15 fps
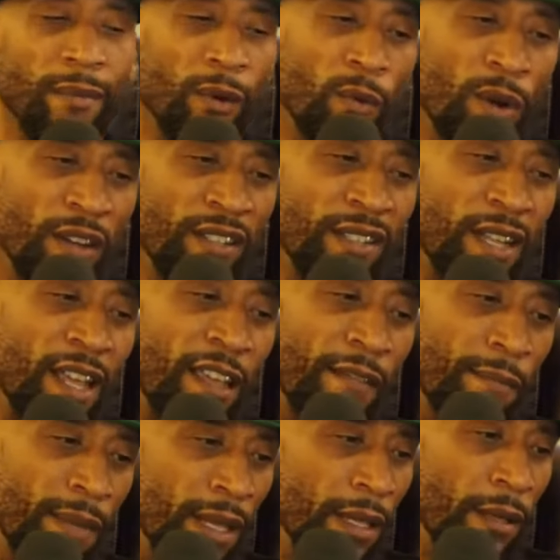but what
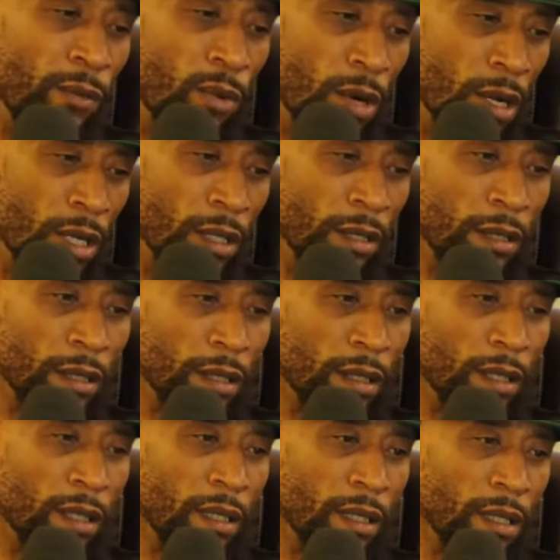saved me was
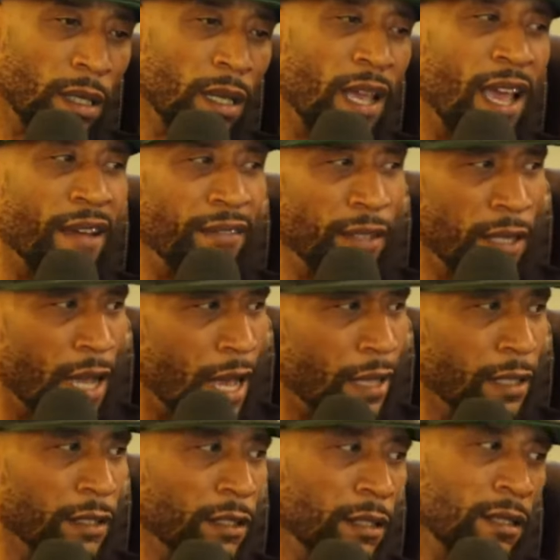having
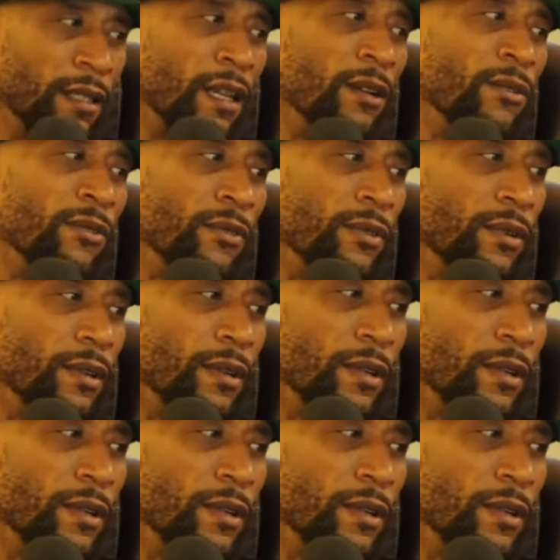knowledge of self